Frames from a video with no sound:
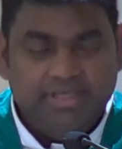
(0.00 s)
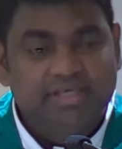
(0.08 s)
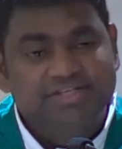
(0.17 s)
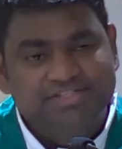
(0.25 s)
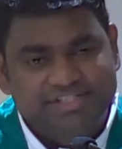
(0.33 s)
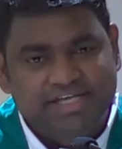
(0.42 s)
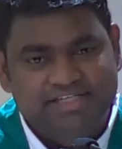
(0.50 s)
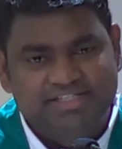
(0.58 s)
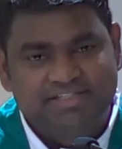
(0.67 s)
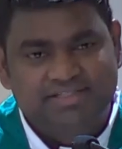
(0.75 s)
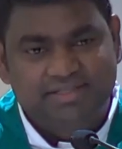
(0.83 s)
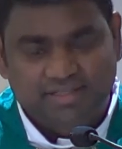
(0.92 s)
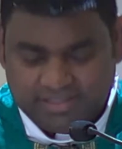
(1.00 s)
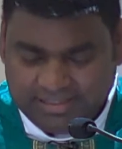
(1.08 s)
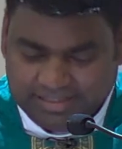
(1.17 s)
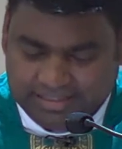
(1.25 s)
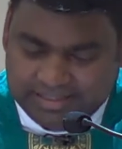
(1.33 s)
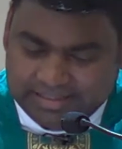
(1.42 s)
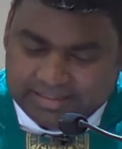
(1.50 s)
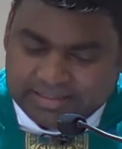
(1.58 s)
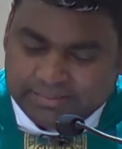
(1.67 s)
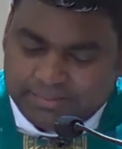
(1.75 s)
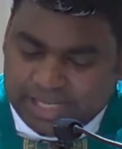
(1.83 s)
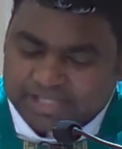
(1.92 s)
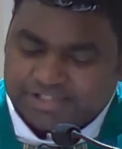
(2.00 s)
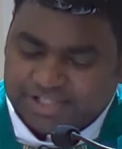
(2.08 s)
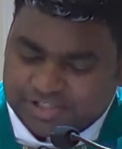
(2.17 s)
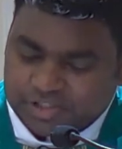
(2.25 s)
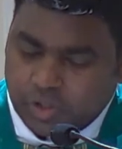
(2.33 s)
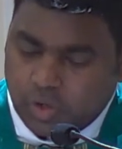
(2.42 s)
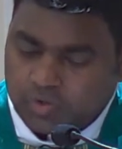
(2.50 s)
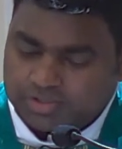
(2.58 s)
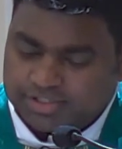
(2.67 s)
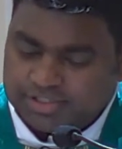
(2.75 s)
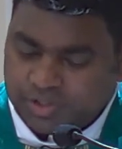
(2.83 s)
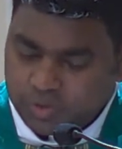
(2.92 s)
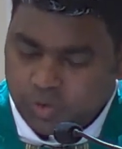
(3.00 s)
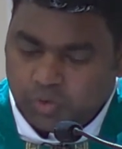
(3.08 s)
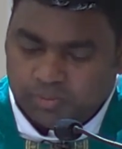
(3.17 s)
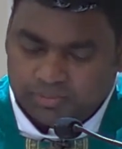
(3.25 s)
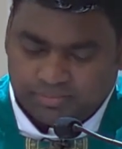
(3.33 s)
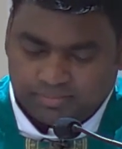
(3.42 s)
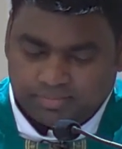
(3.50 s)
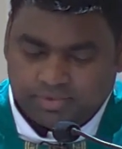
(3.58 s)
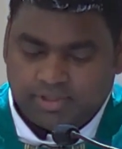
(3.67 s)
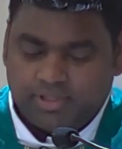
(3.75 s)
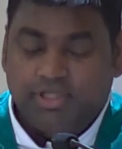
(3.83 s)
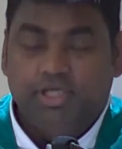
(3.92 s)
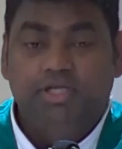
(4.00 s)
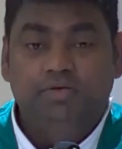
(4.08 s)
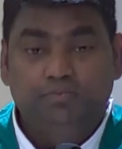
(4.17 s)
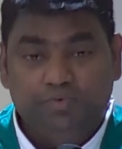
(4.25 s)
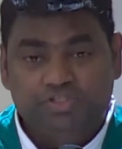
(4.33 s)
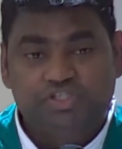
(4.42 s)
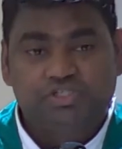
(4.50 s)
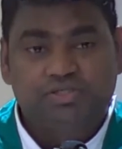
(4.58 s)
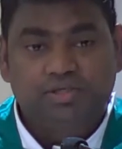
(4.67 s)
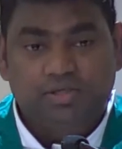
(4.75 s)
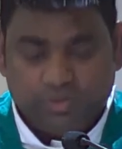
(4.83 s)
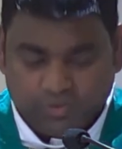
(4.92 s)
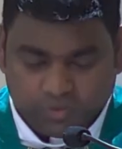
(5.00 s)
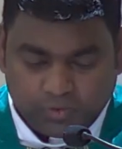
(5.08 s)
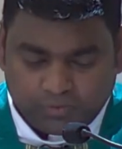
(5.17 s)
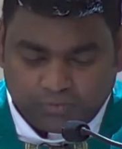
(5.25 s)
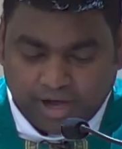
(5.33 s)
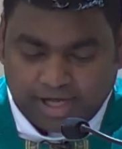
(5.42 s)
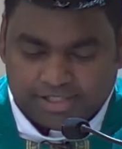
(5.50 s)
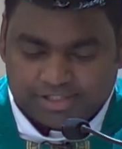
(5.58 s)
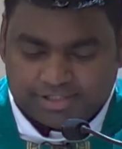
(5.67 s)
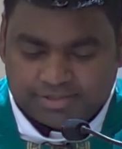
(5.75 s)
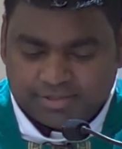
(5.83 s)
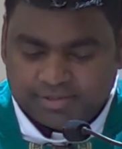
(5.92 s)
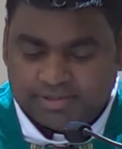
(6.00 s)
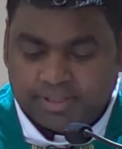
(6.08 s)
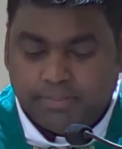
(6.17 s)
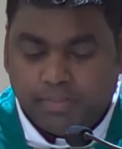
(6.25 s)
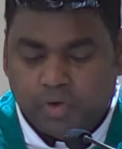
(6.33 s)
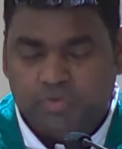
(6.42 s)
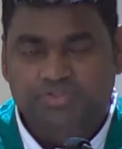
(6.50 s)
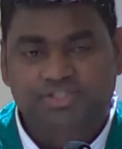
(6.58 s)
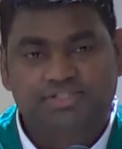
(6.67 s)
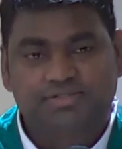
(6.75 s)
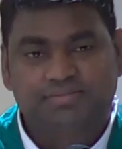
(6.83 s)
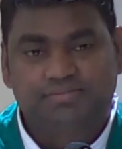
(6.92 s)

He said, Place this cross in the room in which you fight the most,